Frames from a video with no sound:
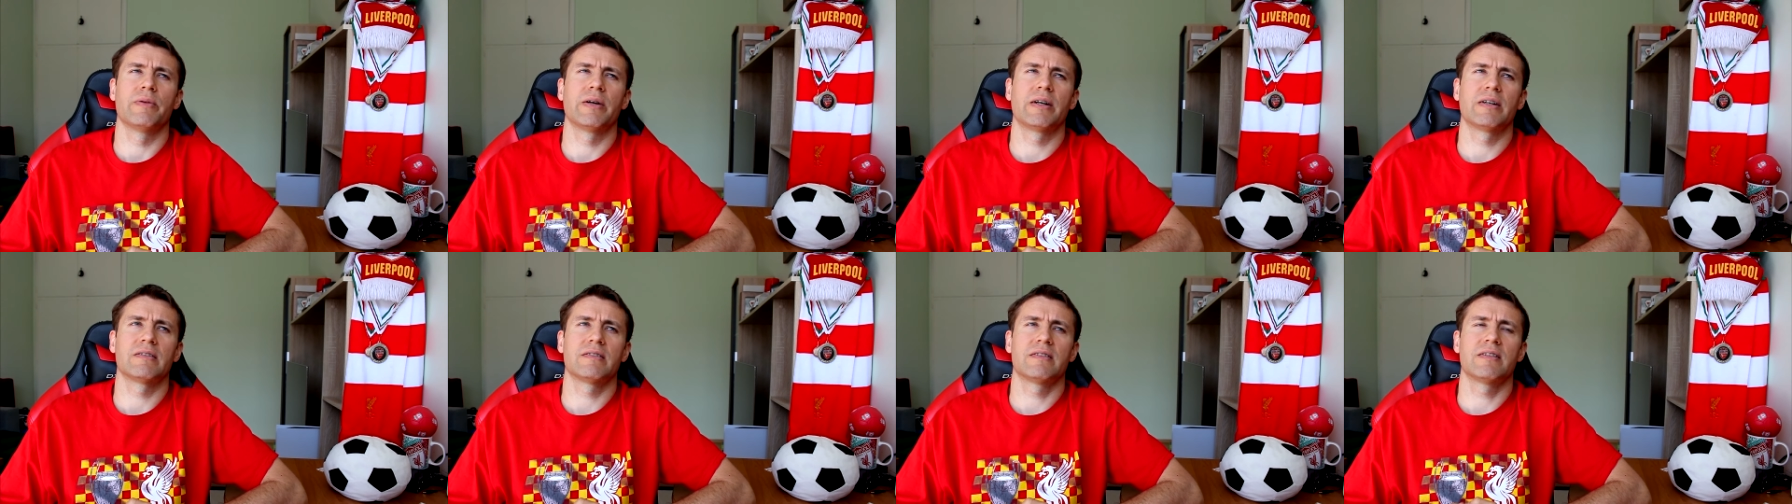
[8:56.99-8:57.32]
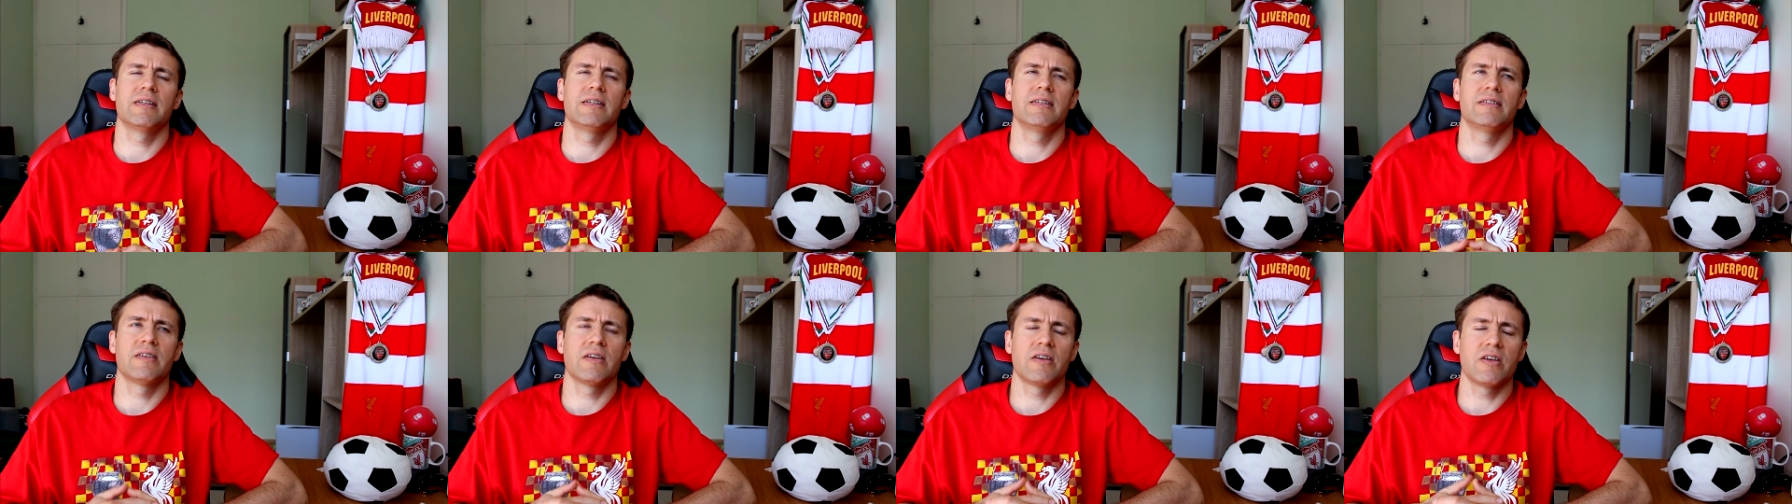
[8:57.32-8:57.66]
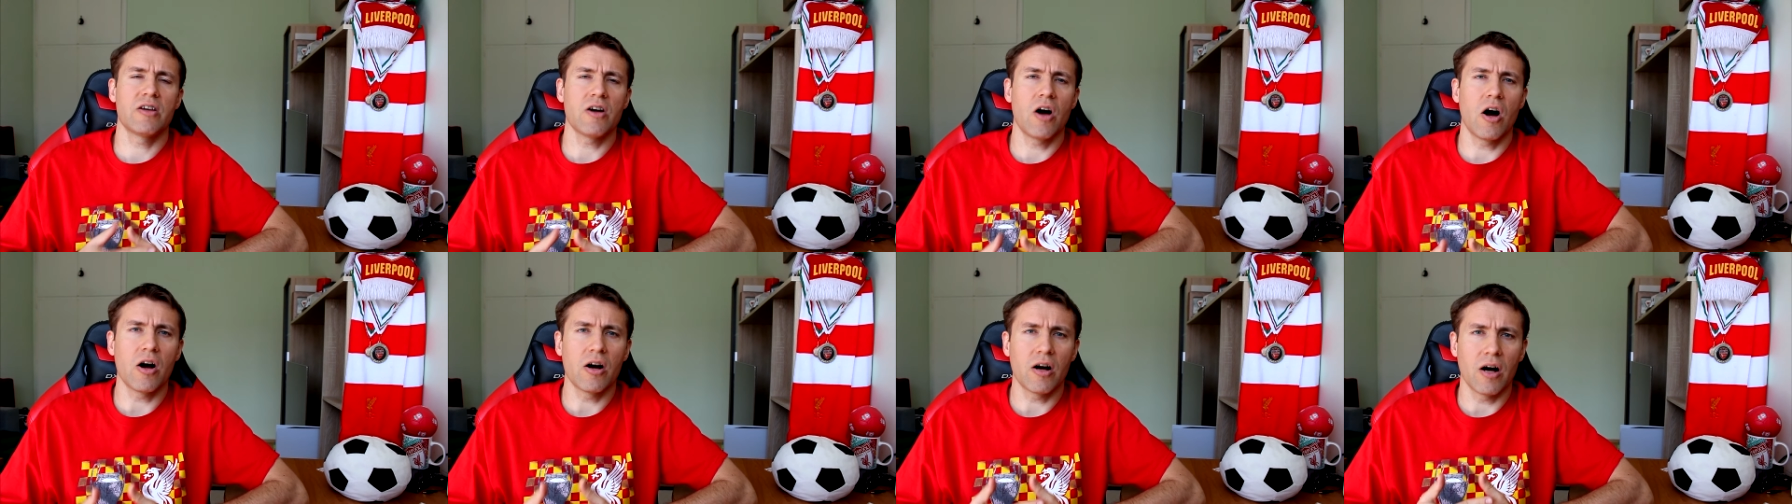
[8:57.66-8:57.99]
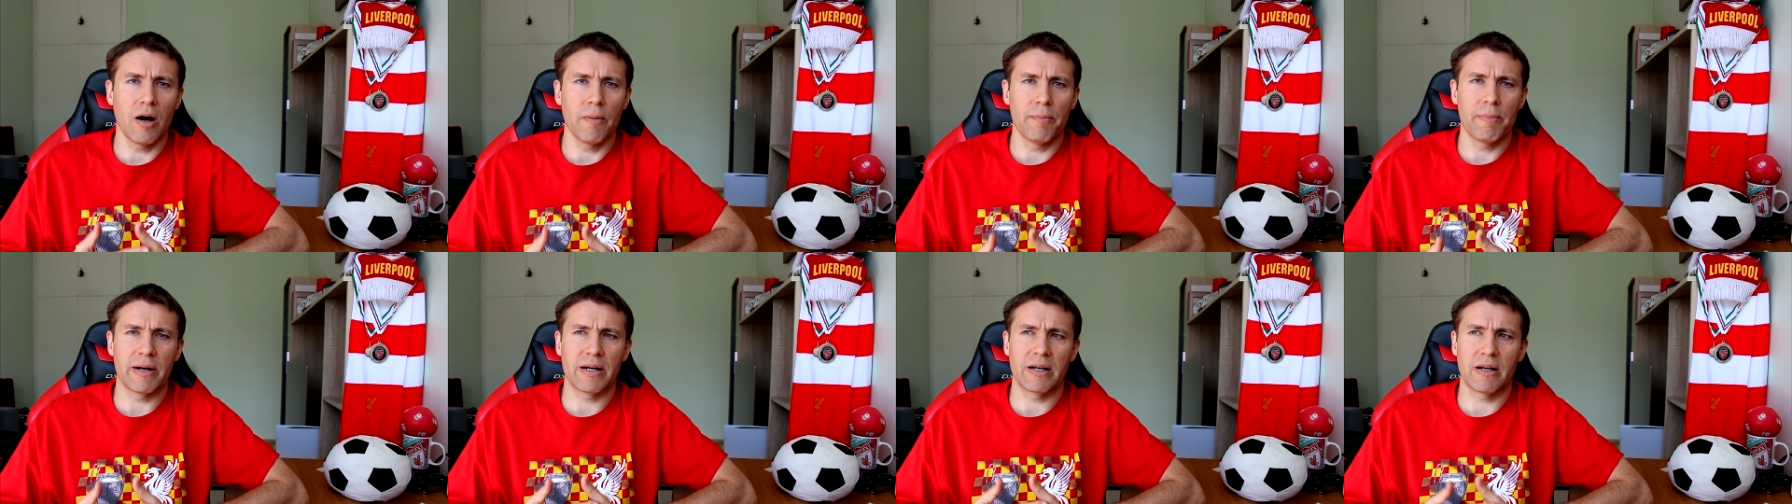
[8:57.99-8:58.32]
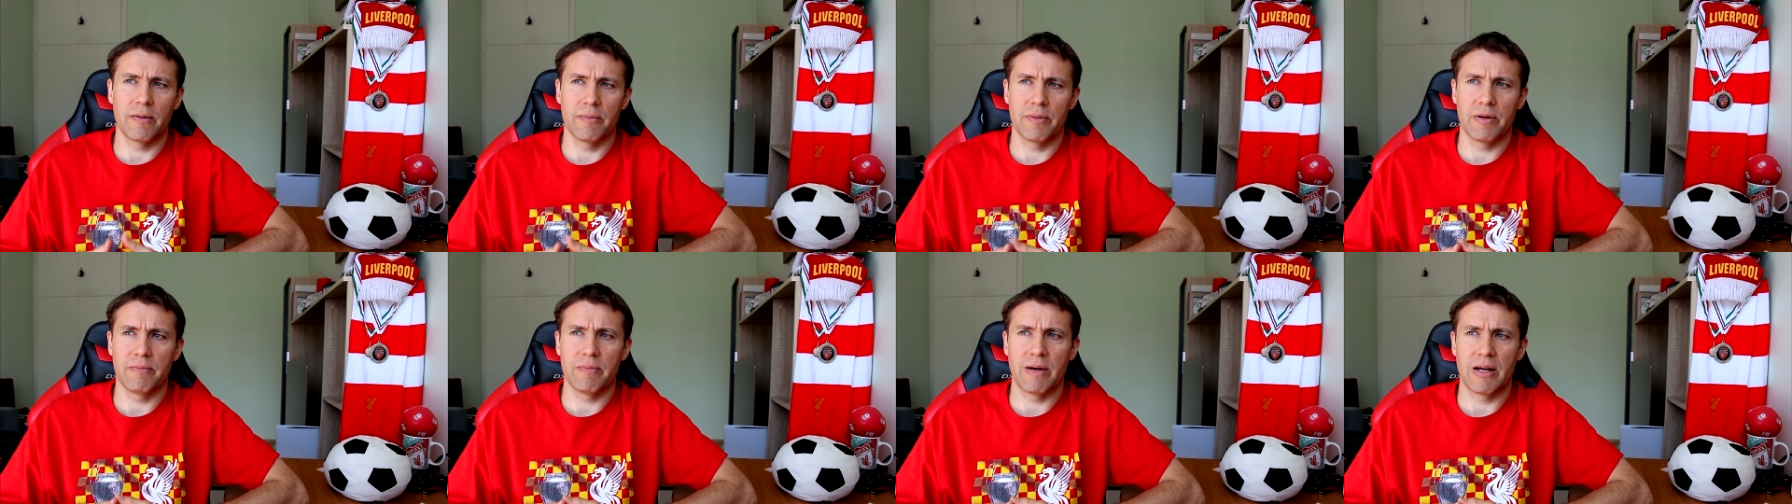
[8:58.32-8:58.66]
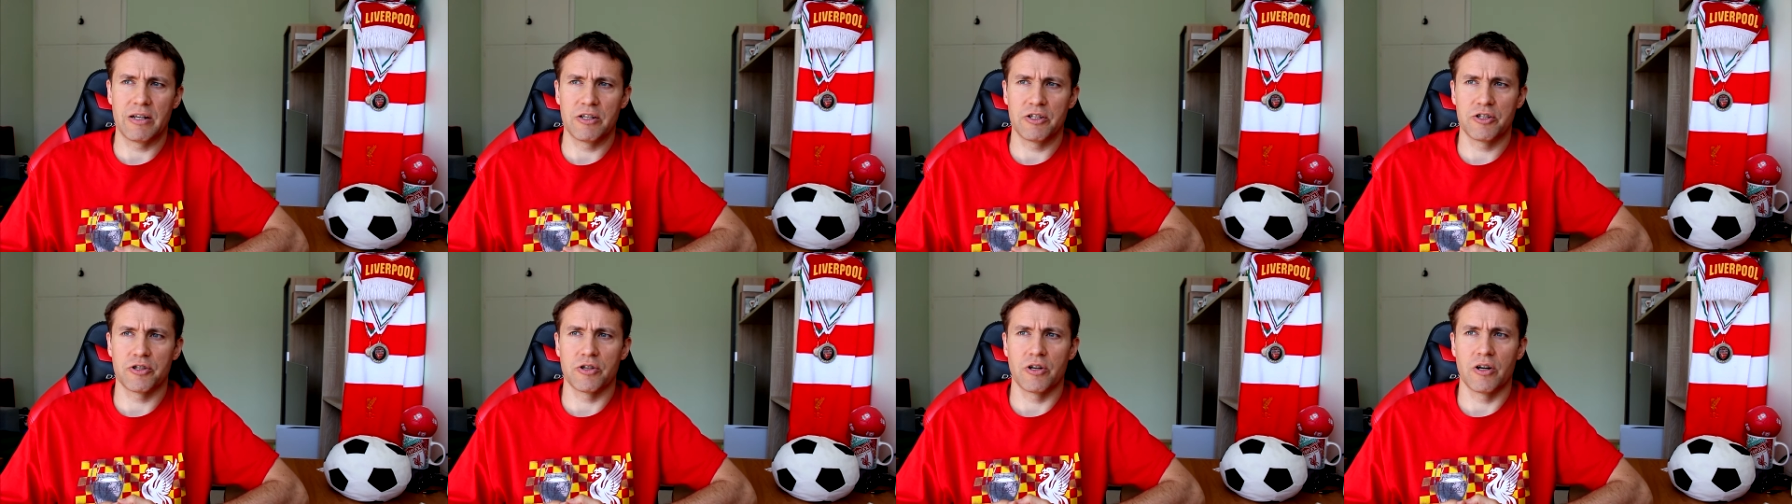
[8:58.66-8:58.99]
because he's a young up and coming
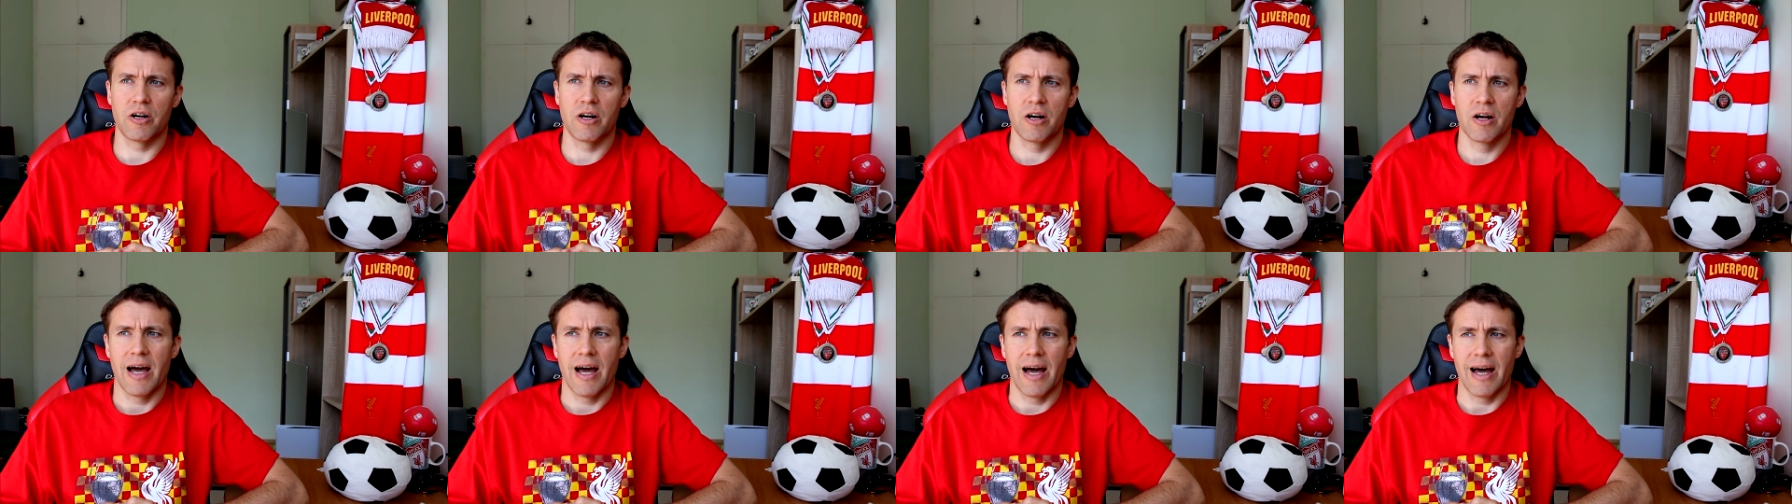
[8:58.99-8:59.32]
manager,